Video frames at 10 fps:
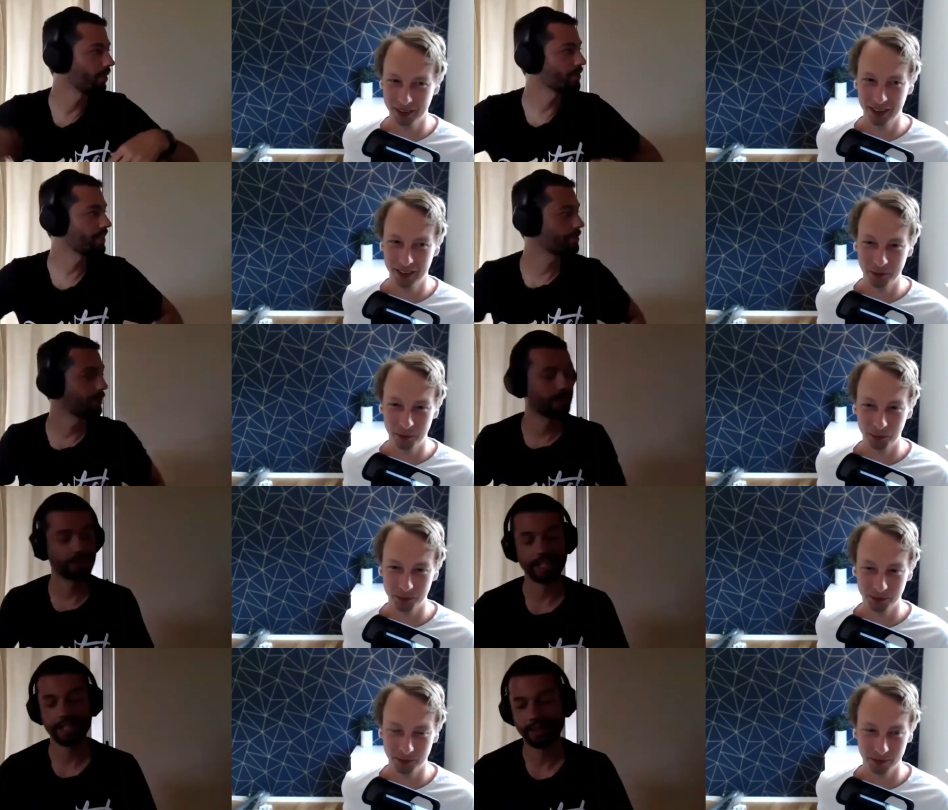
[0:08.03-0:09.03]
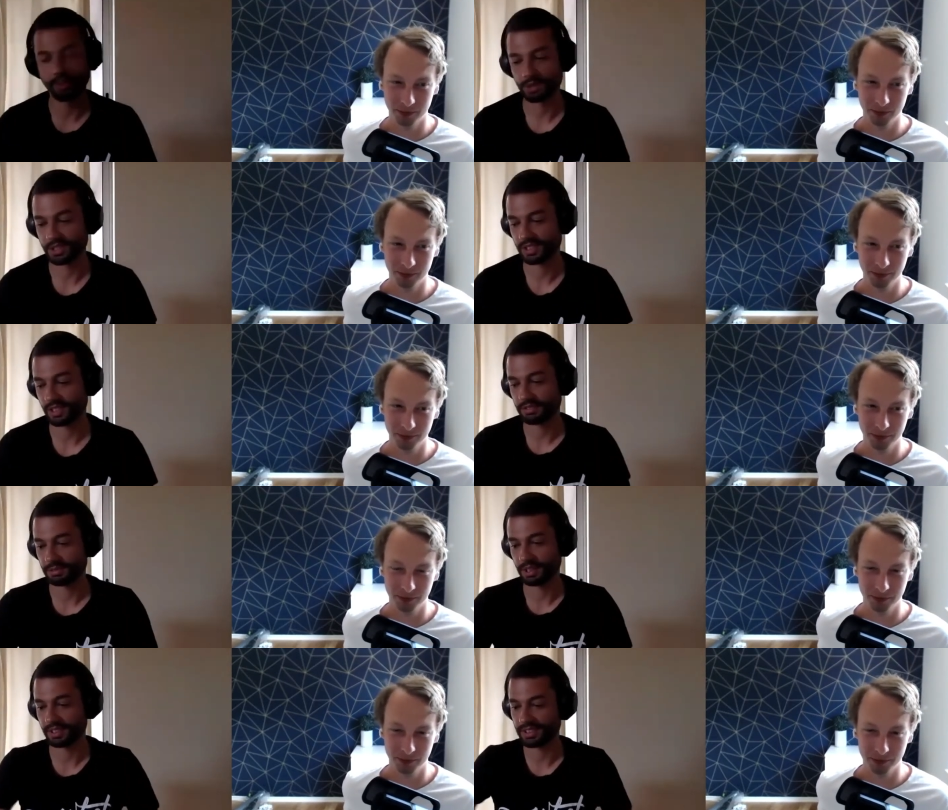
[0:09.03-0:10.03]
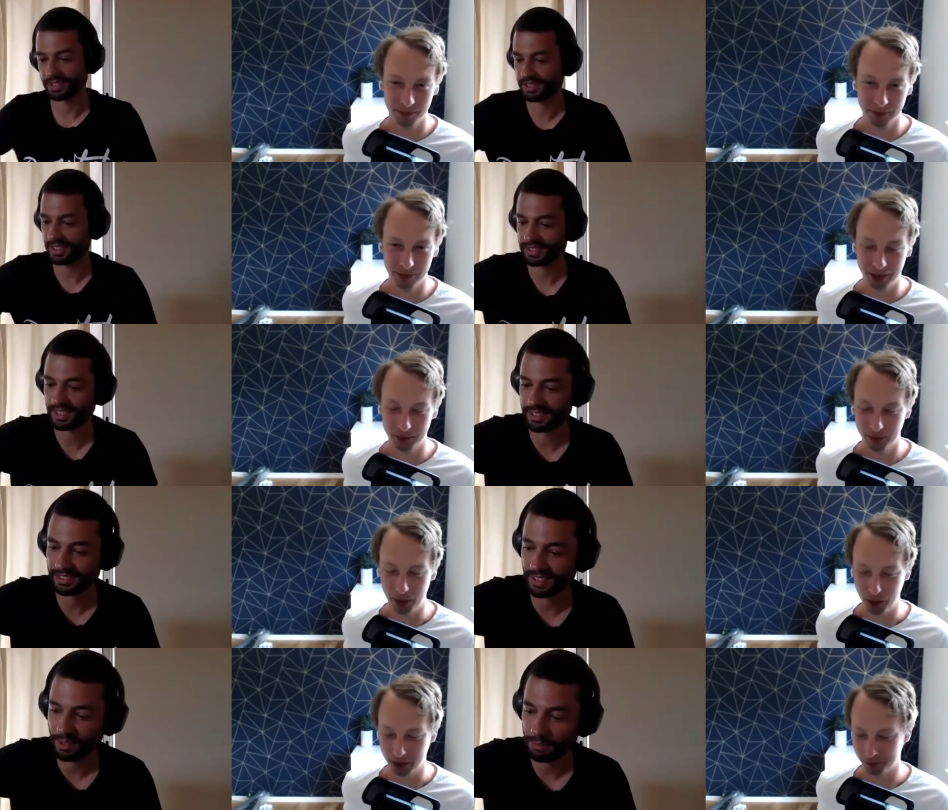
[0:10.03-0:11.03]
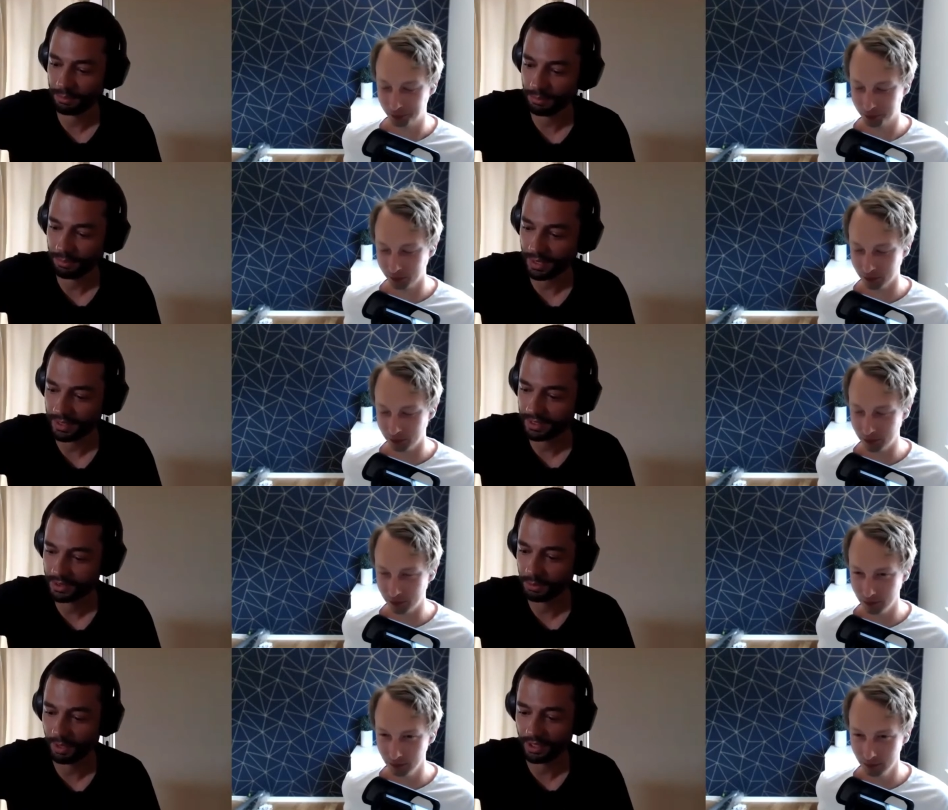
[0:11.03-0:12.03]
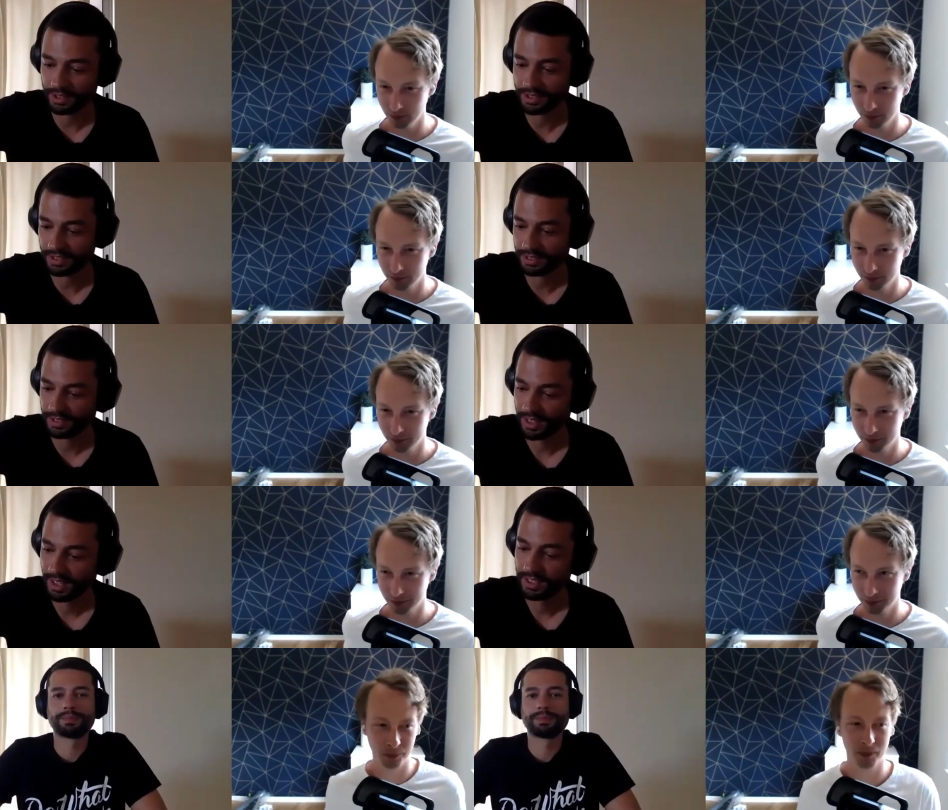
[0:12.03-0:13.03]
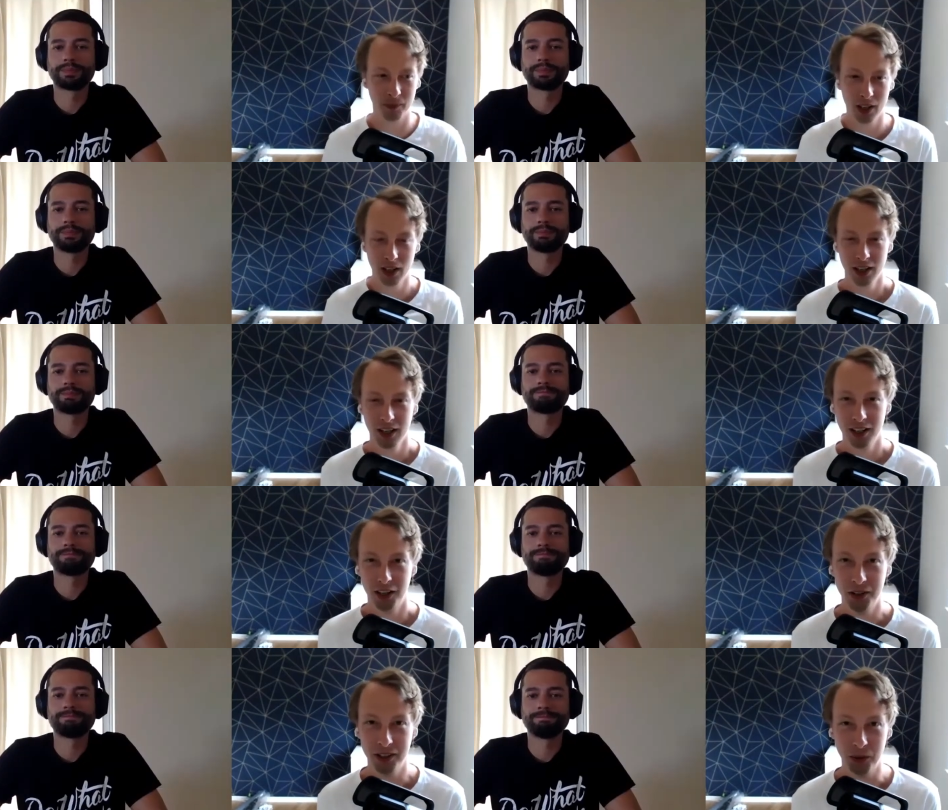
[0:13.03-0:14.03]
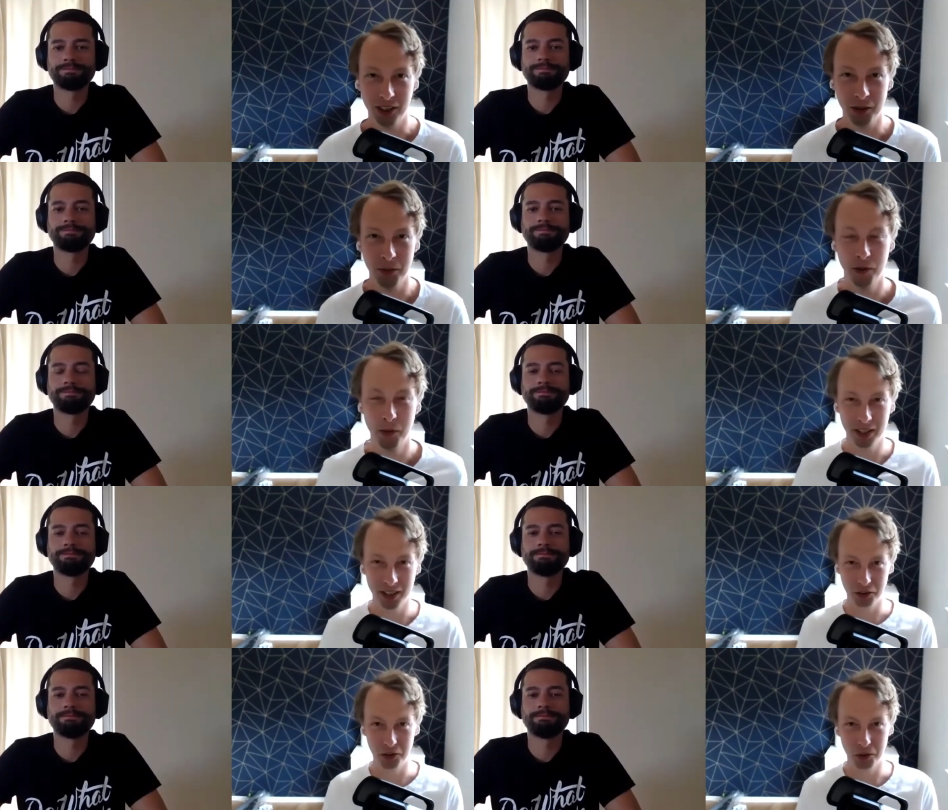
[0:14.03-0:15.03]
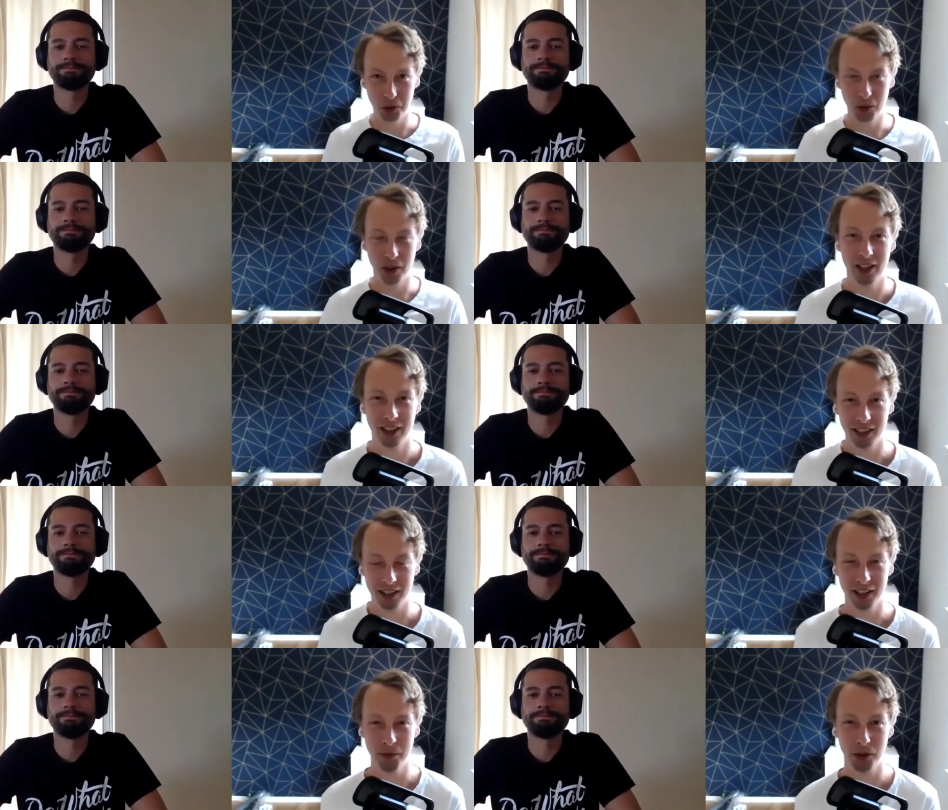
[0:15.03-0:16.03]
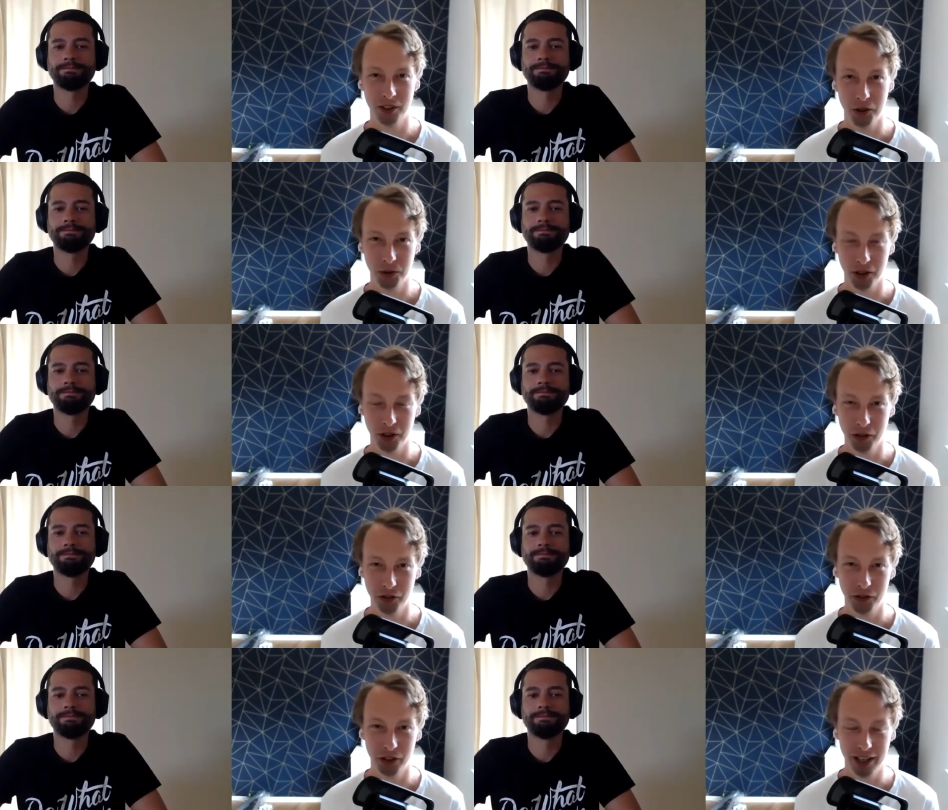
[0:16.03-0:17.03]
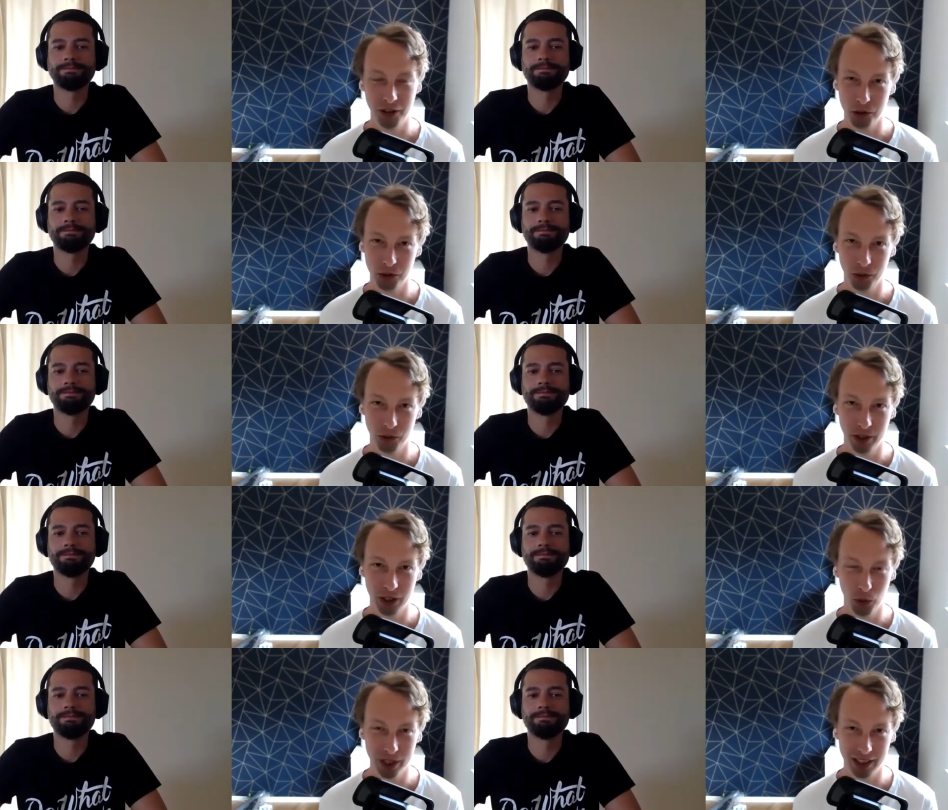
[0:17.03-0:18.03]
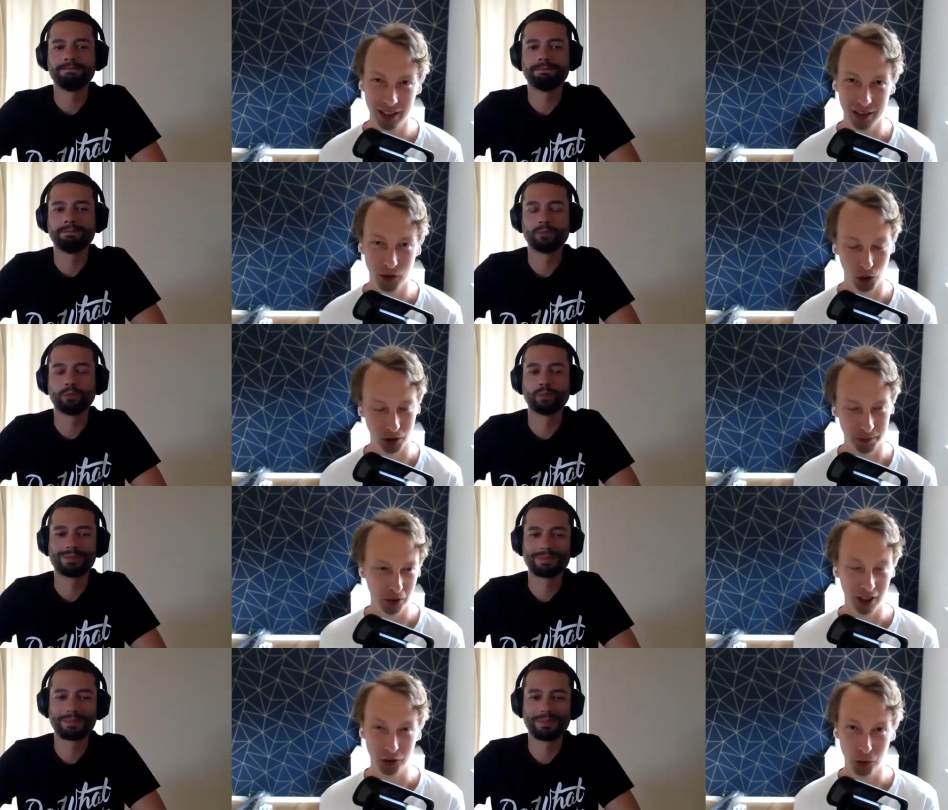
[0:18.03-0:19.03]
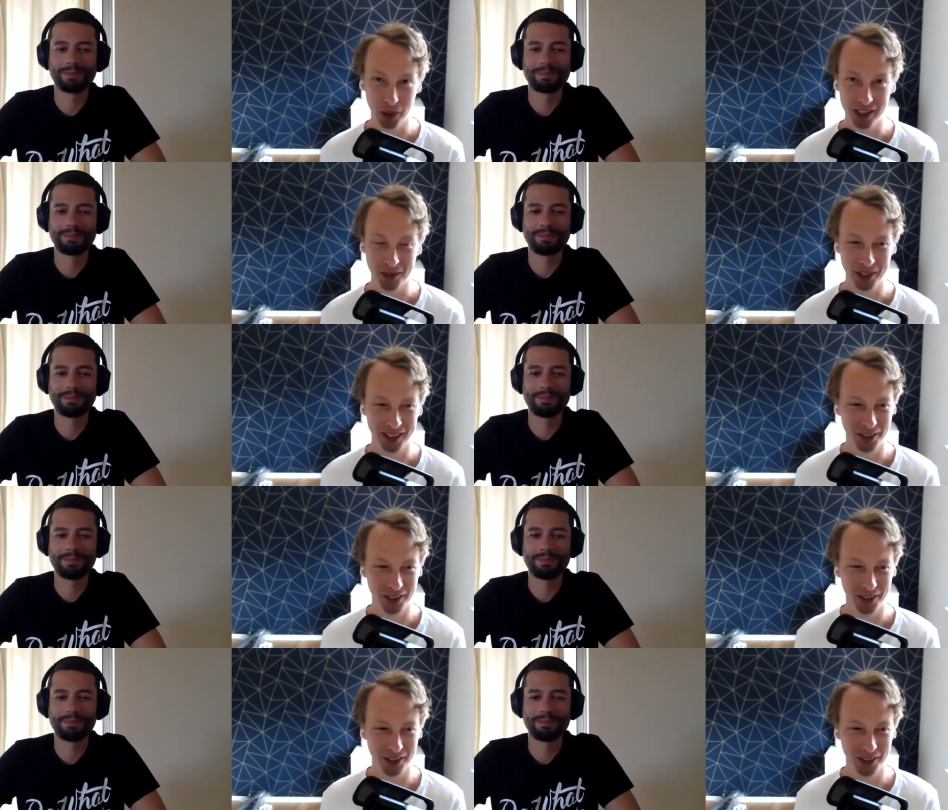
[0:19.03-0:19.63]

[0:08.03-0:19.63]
Speaker 1: concentrate on Nhost stuff because that can come to bite us.
Speaker 2: All right, welcome everybody to the second episode of uh, NHost v- Weekly Vlog. As always, I'm sitting here